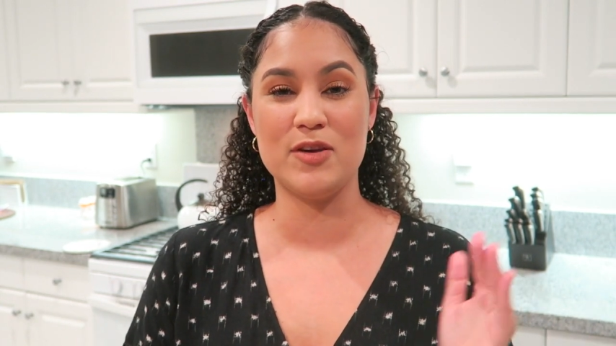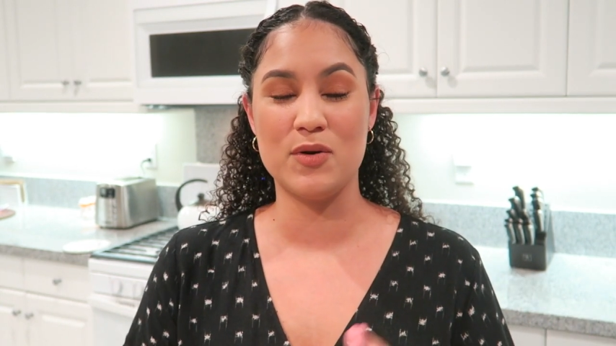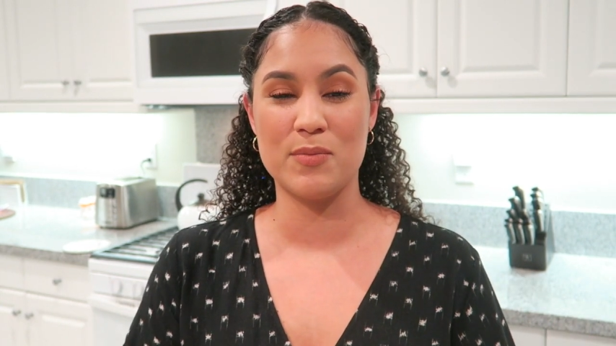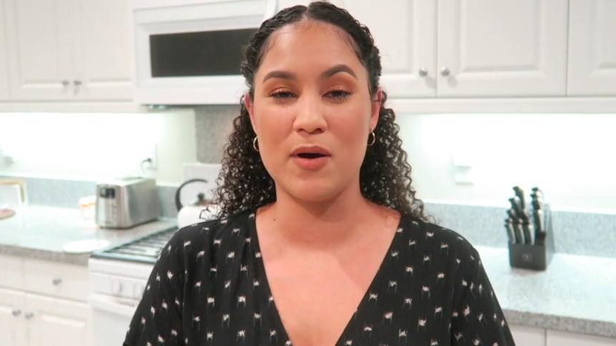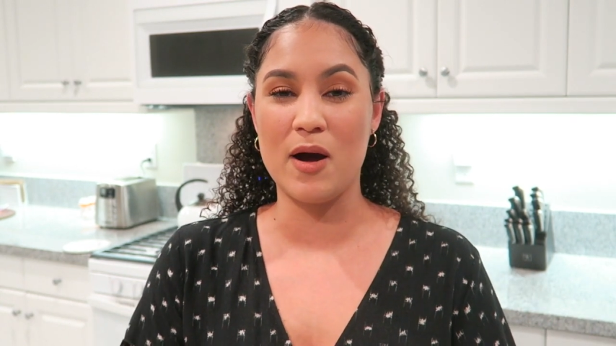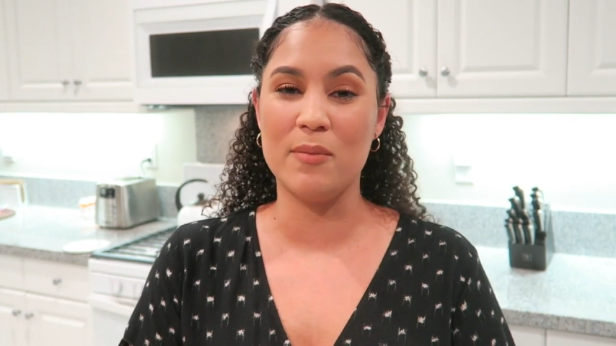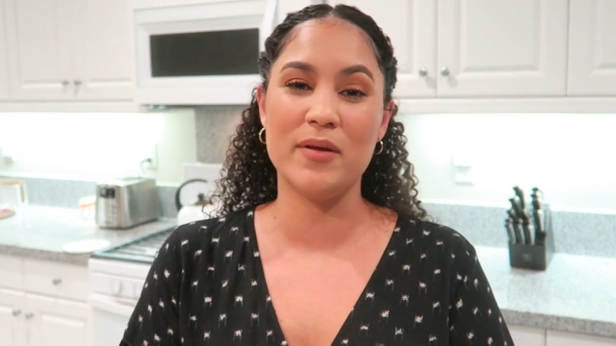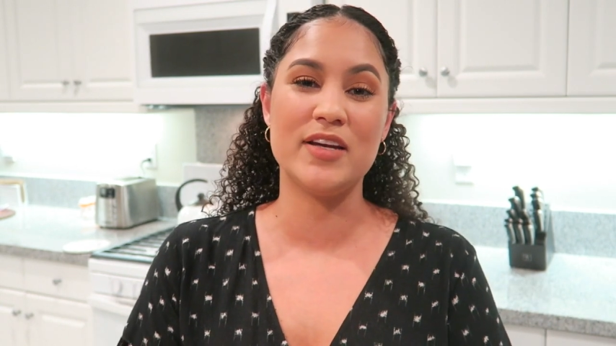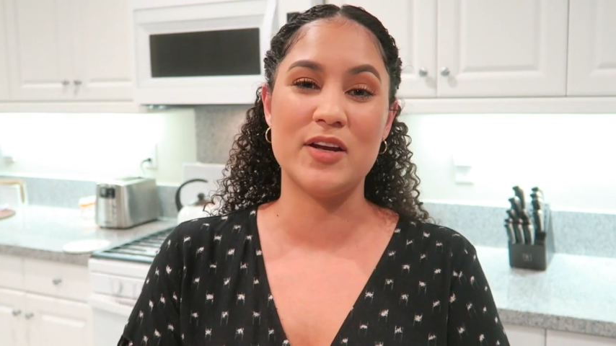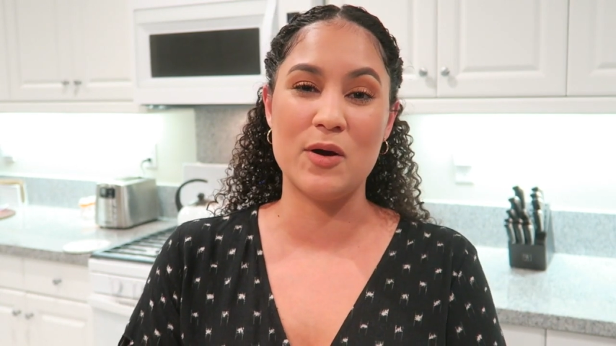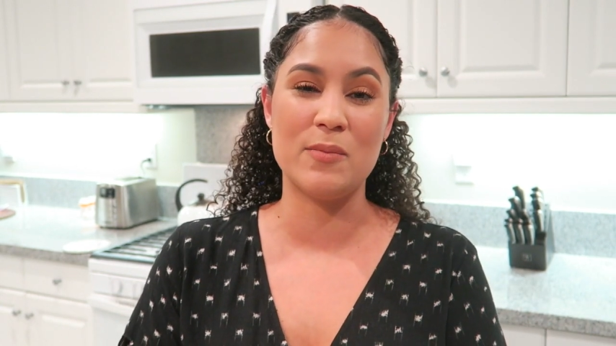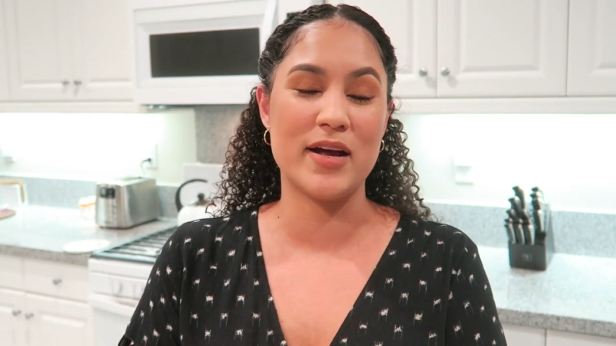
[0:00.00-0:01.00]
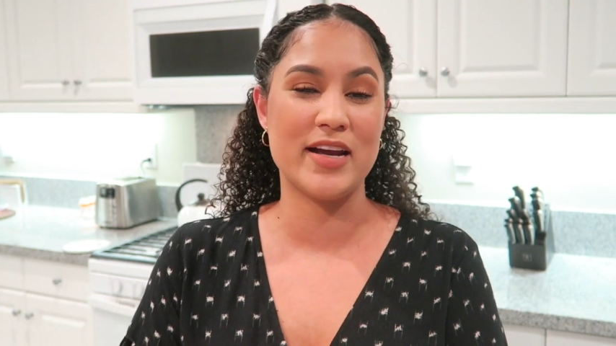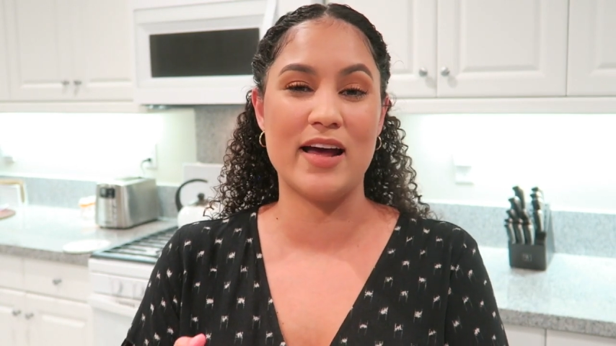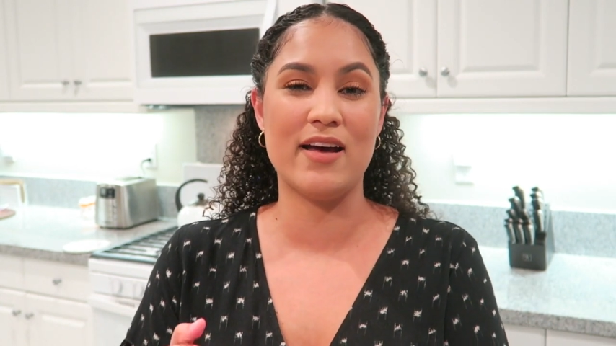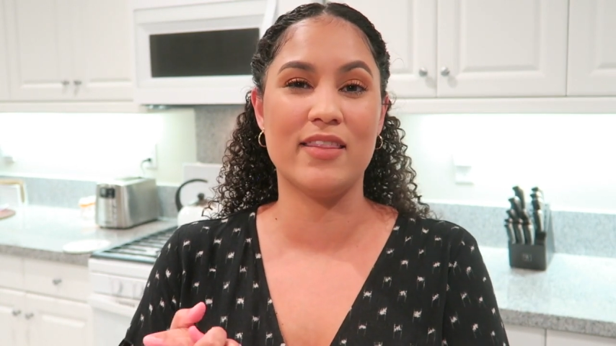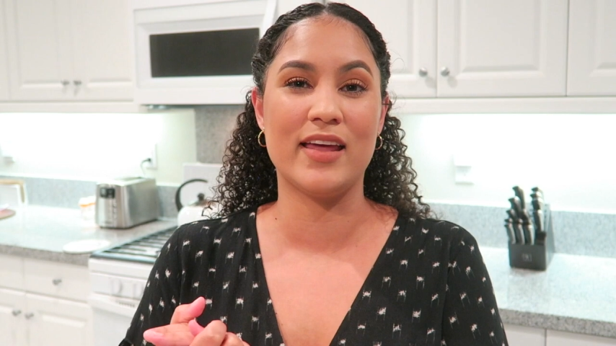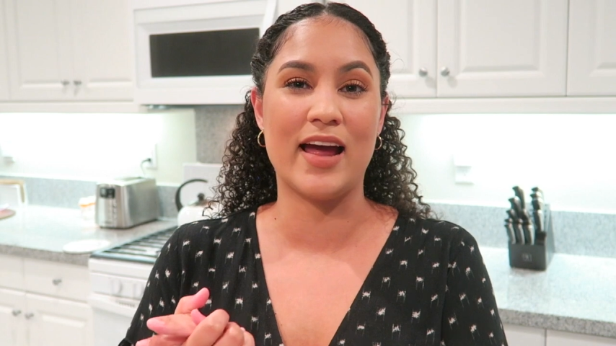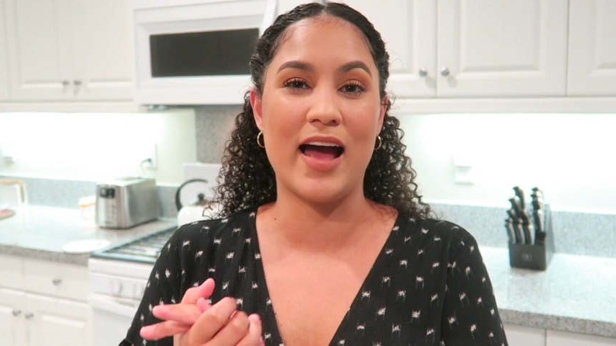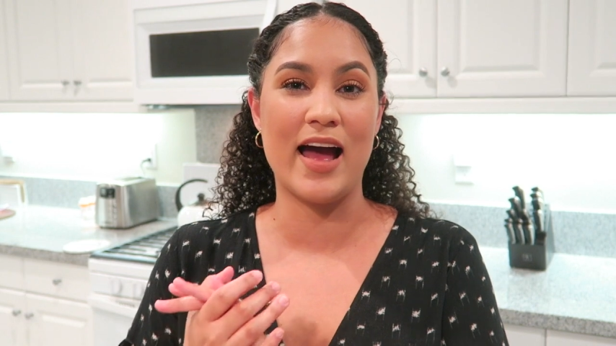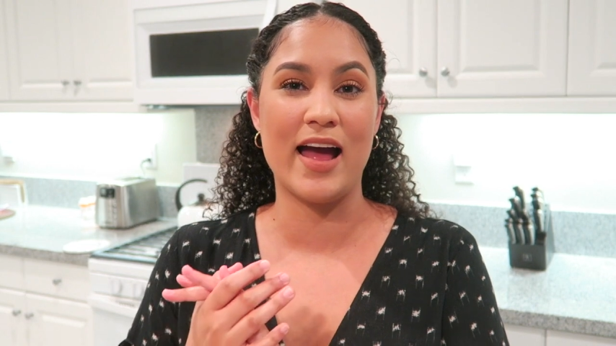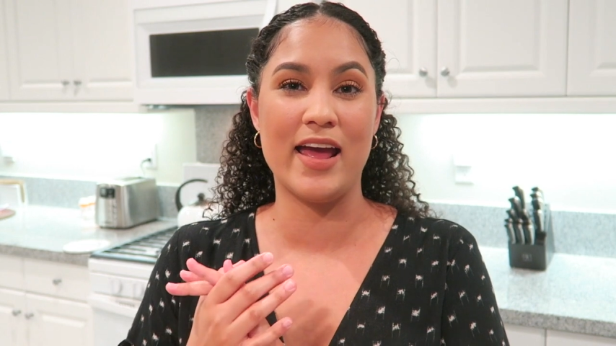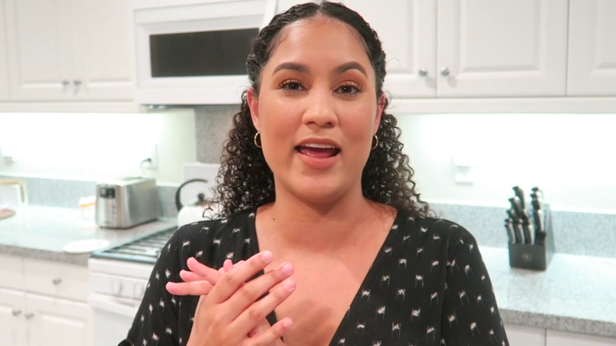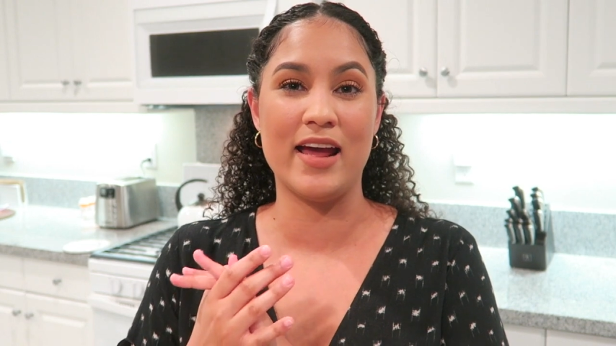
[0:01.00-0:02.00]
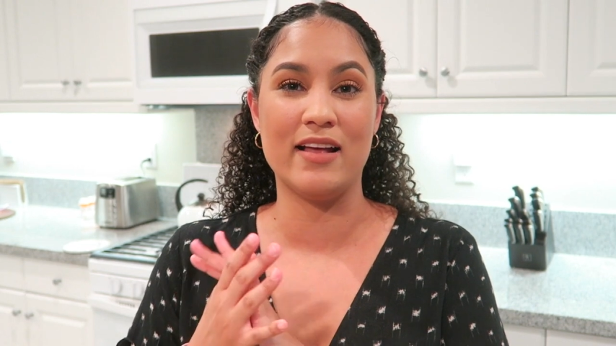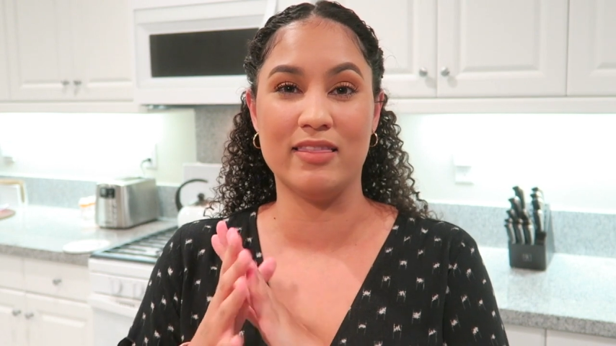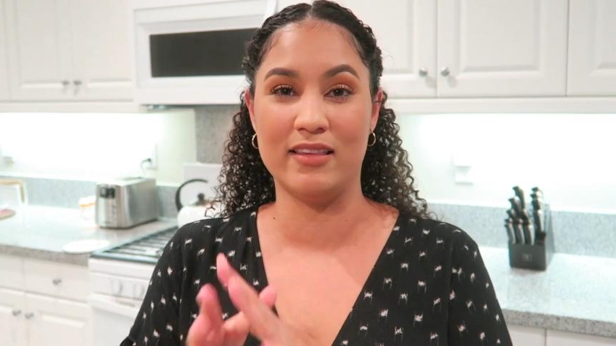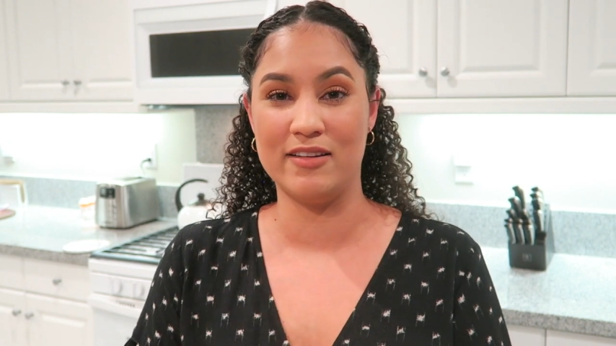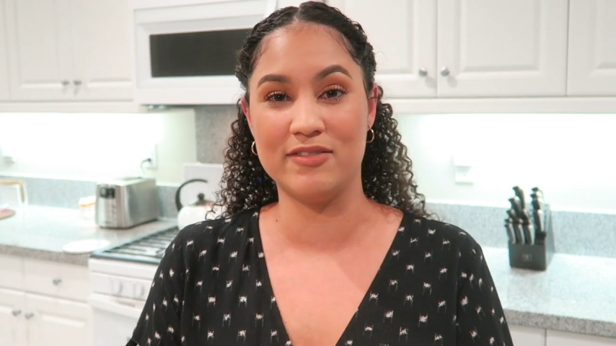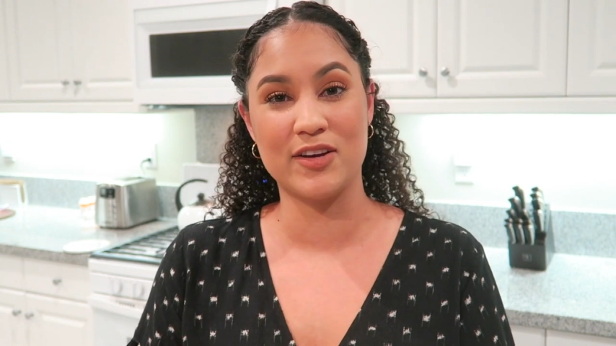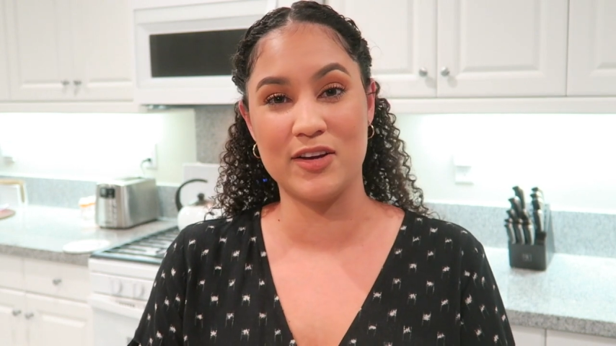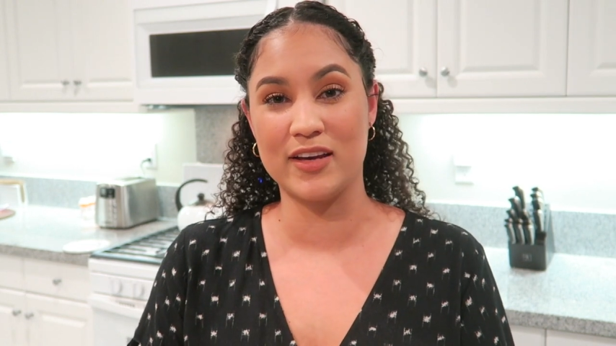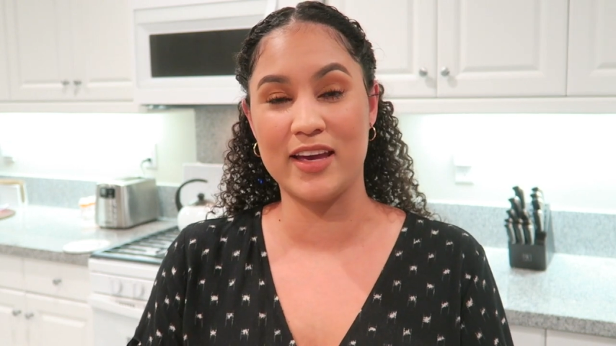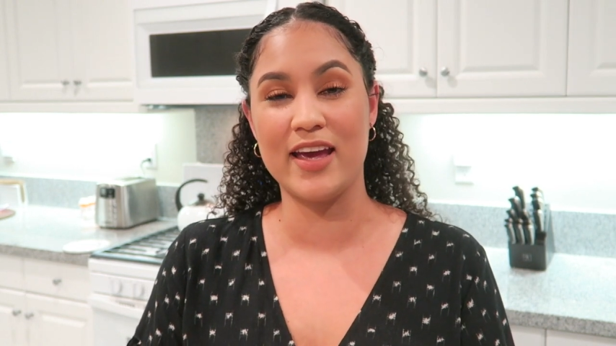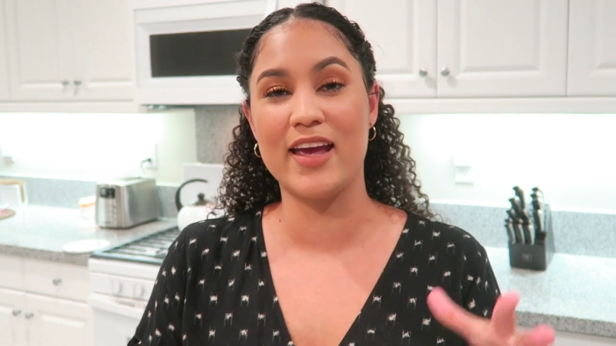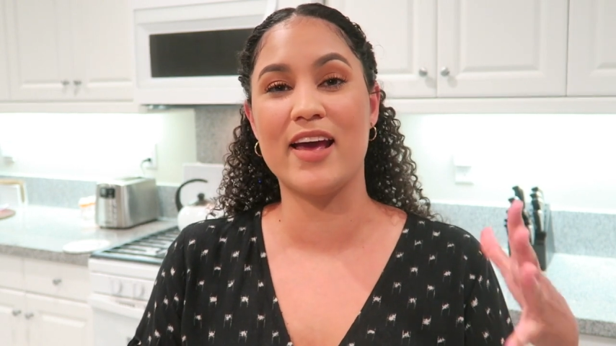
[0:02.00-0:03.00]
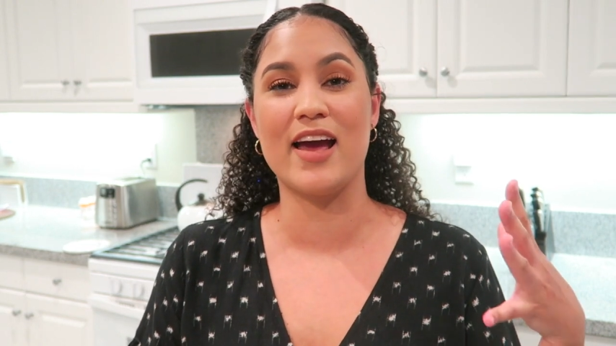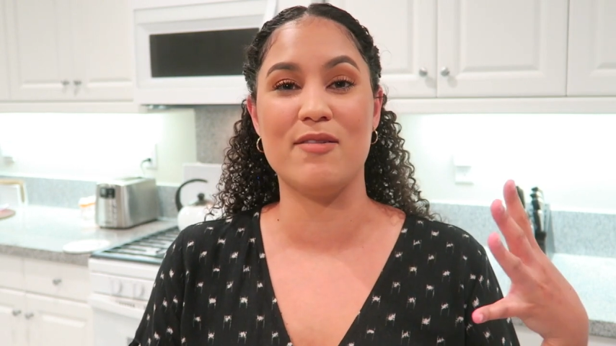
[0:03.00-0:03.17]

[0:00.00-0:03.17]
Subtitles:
you would probably know by now that I love cooking.